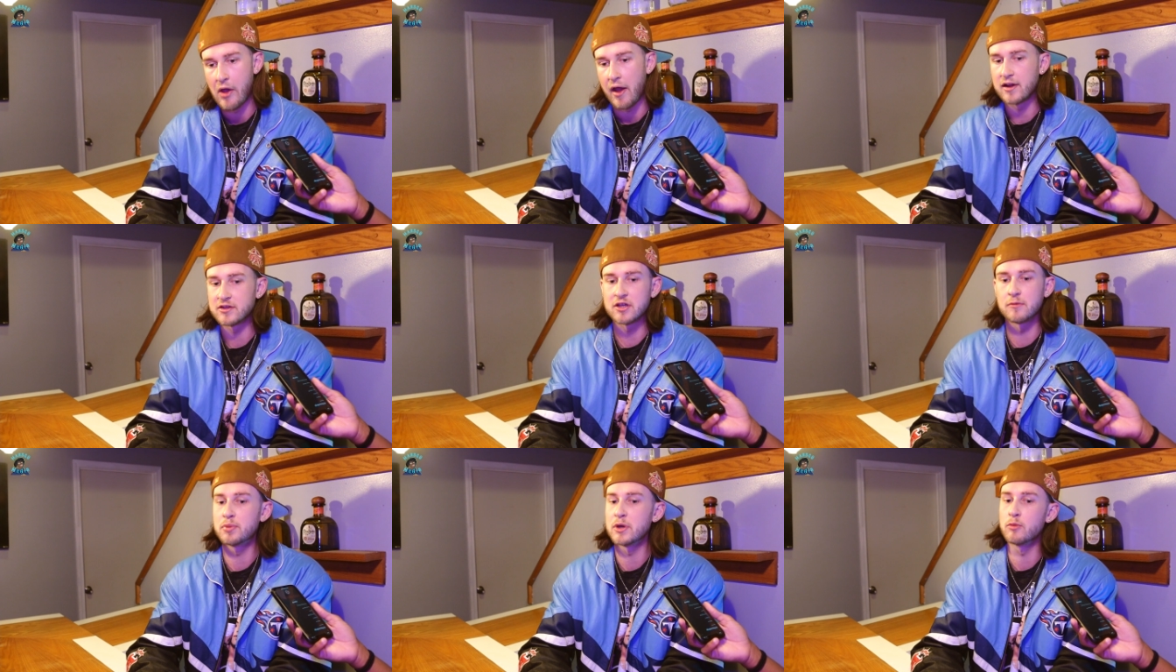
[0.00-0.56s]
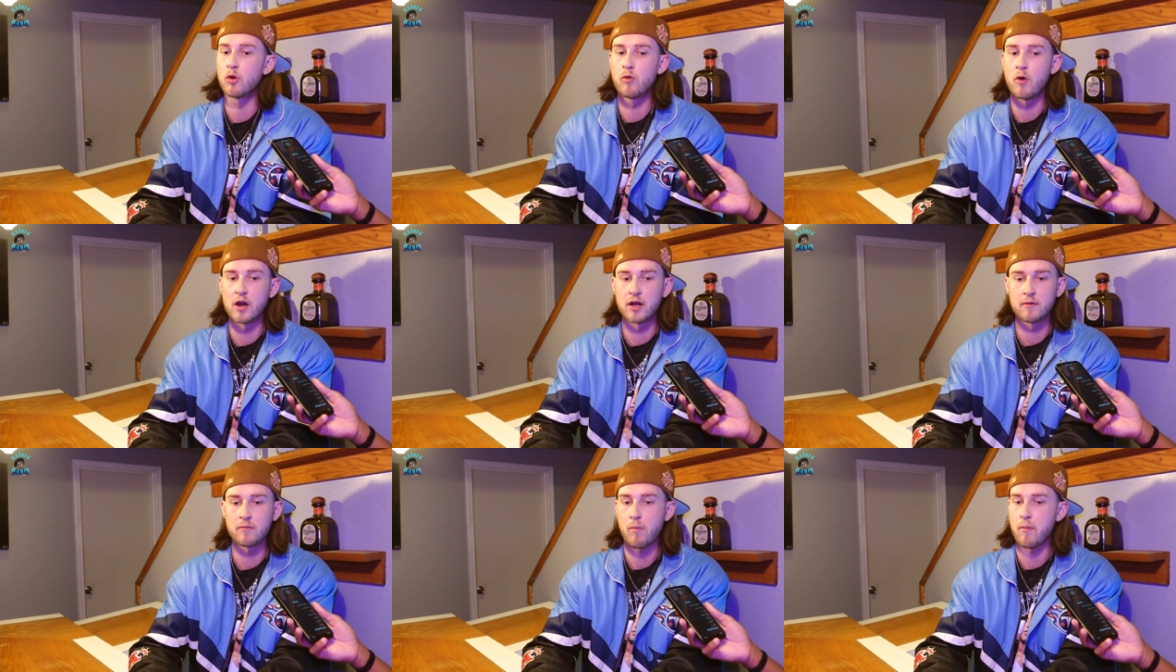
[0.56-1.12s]
and some people
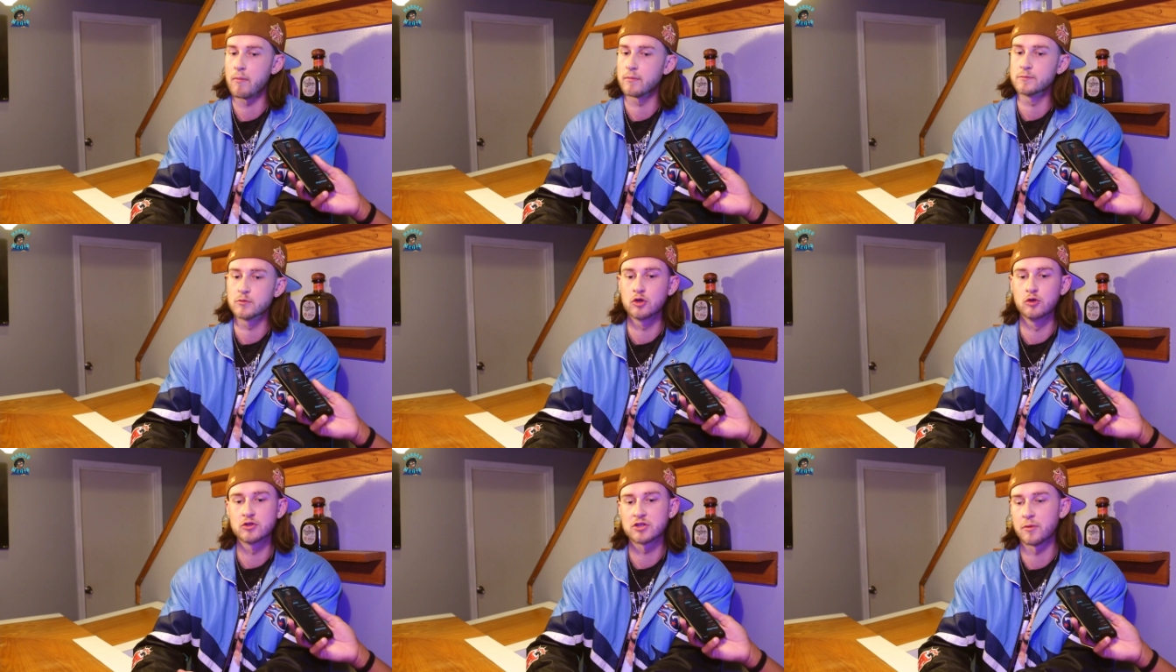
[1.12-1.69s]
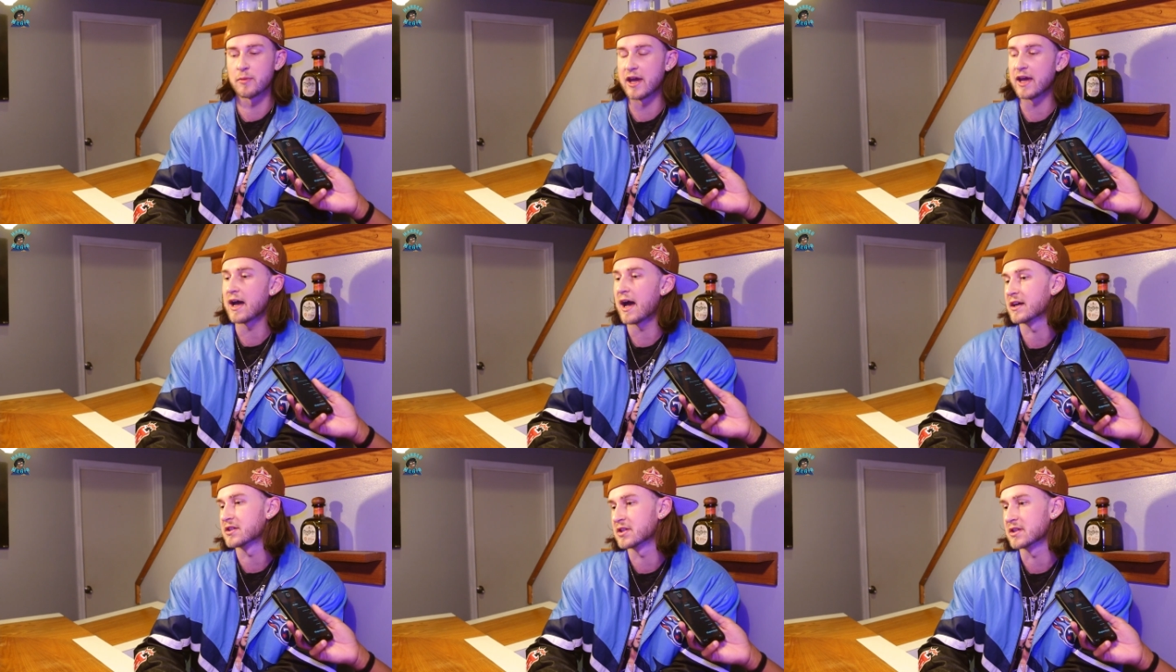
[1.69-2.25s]
wanna do some
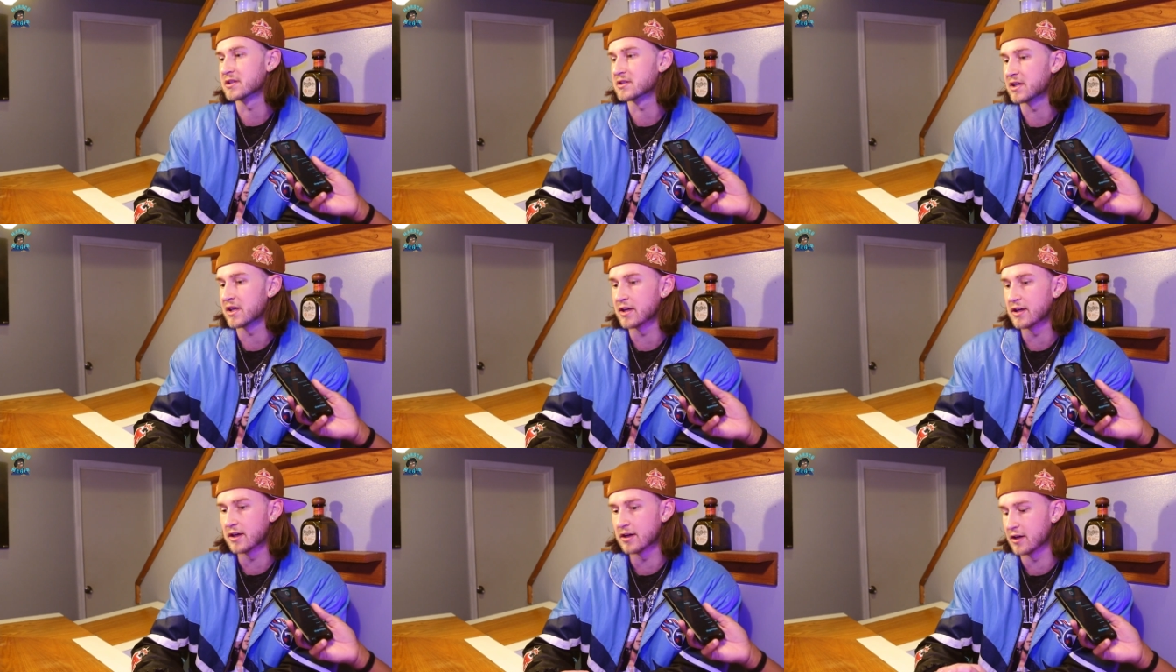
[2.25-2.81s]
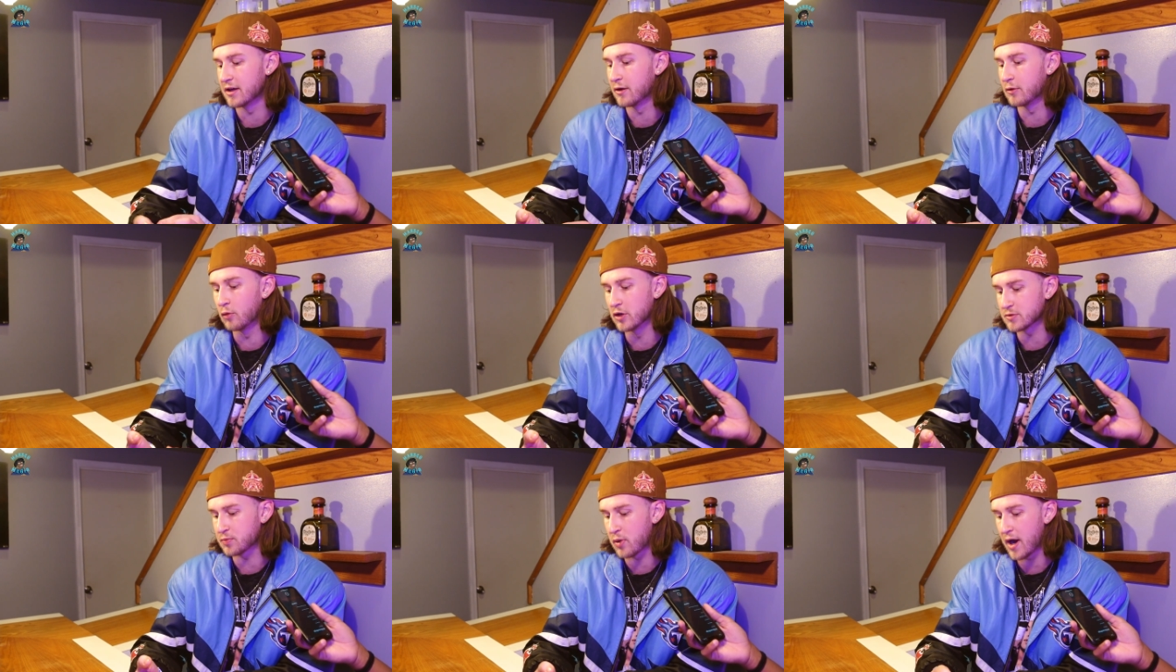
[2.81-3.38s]
AI shit and say, uh,
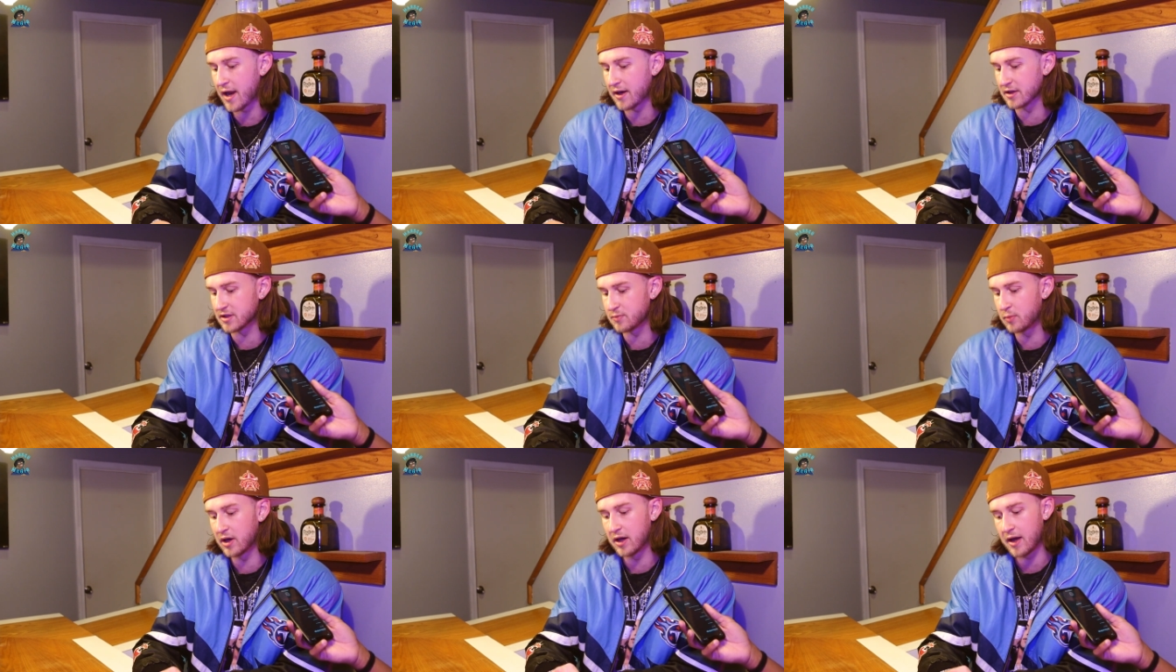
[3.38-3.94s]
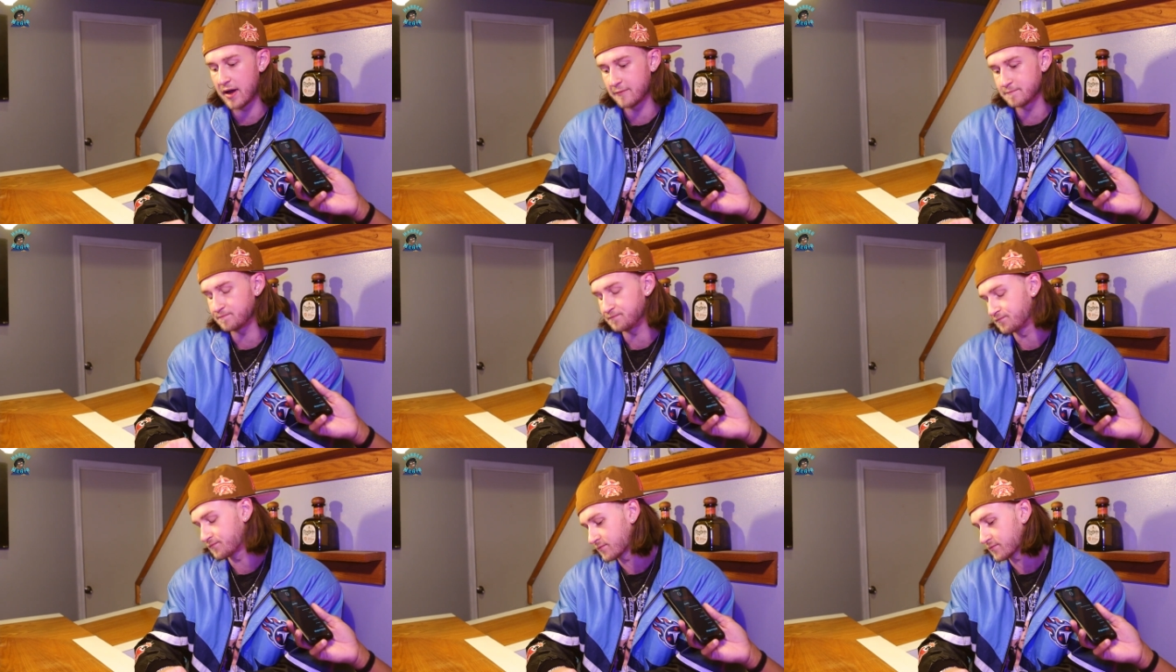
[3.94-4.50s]
"What's practice?" But
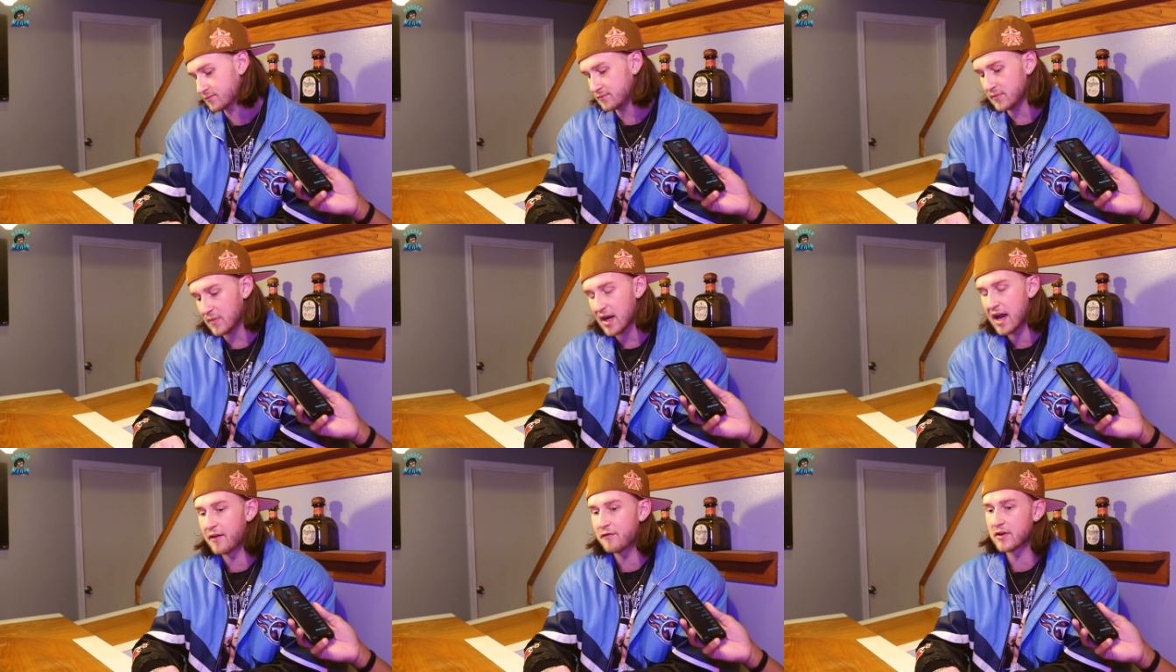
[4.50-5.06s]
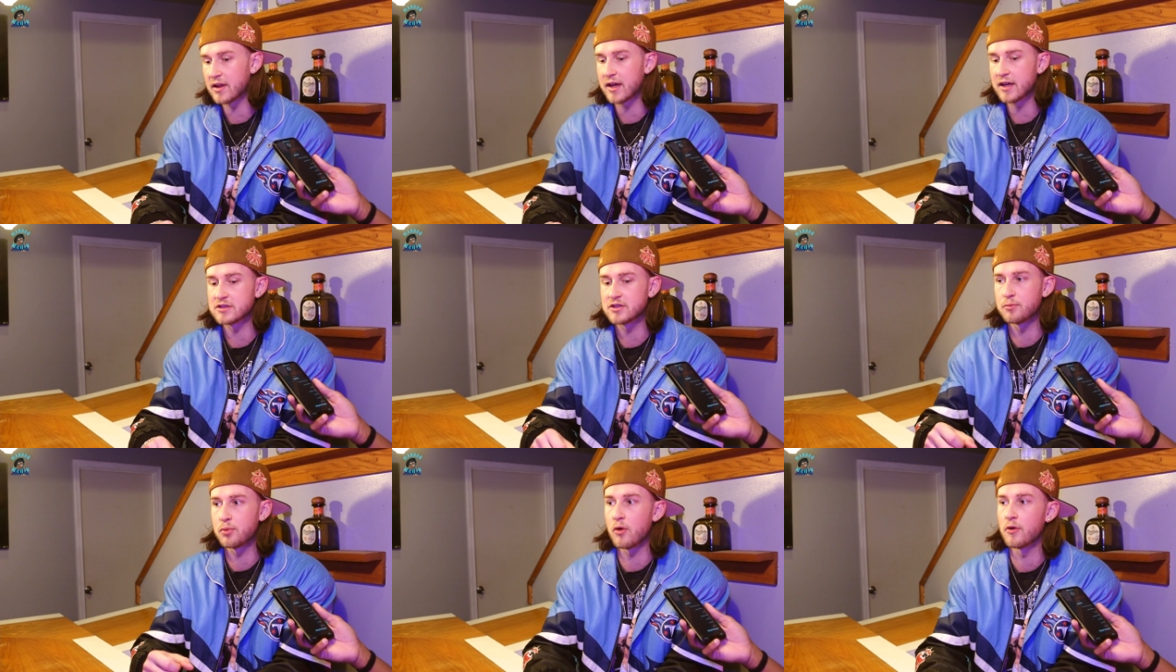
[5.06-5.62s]
I feel like
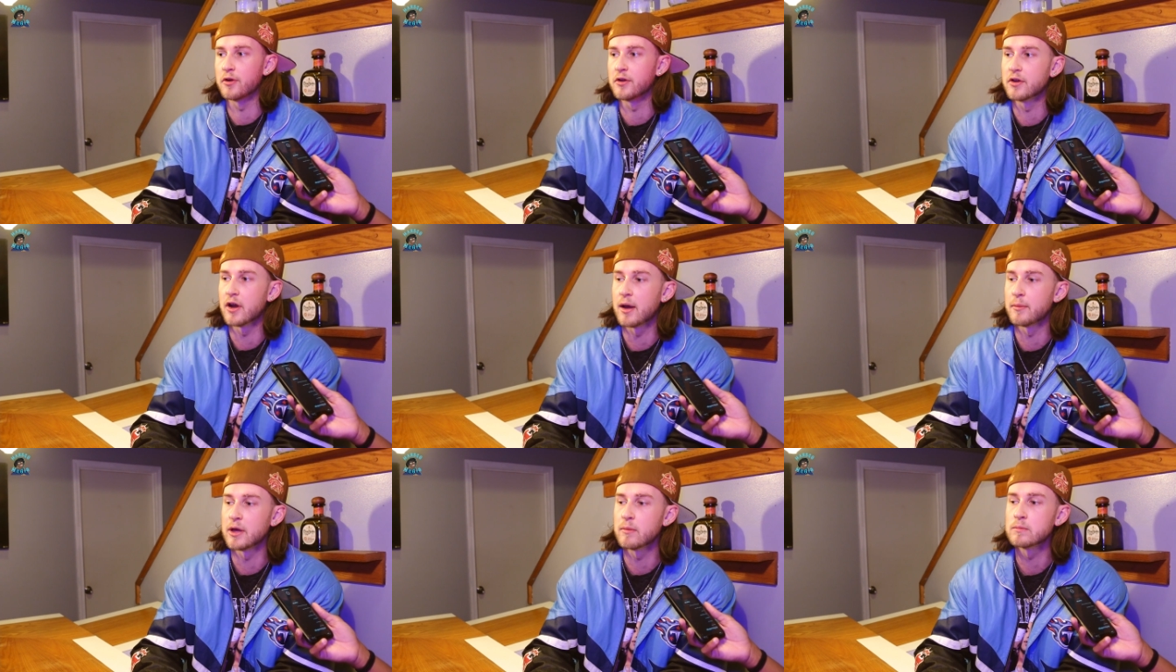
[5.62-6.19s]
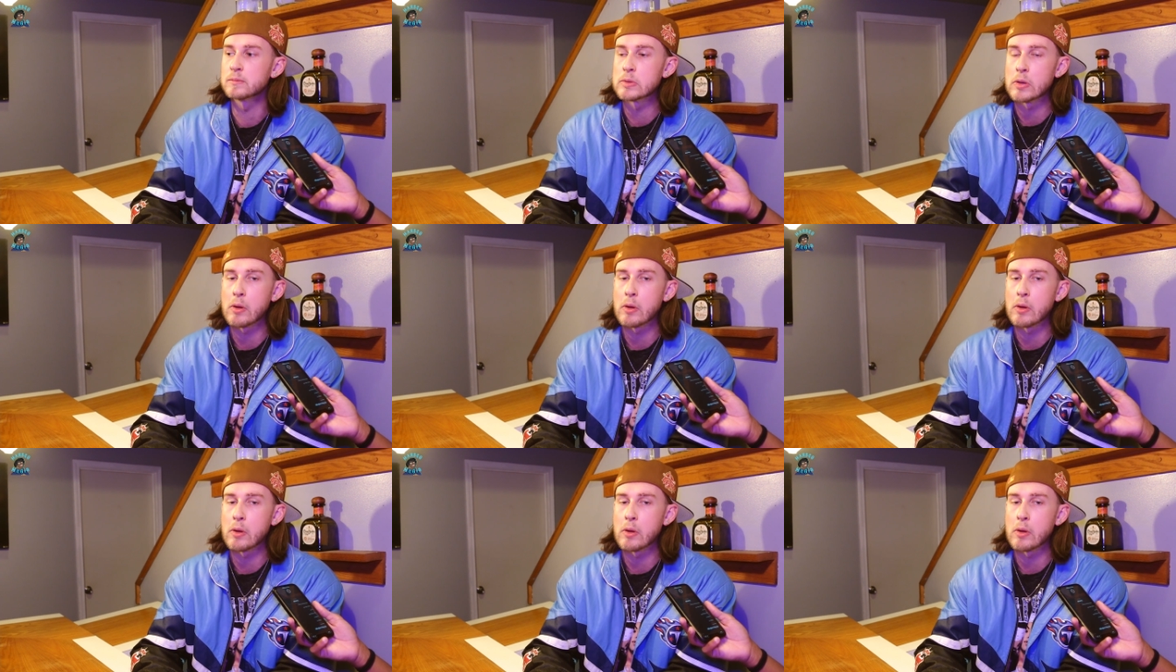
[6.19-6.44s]
it's important. You know what I mean?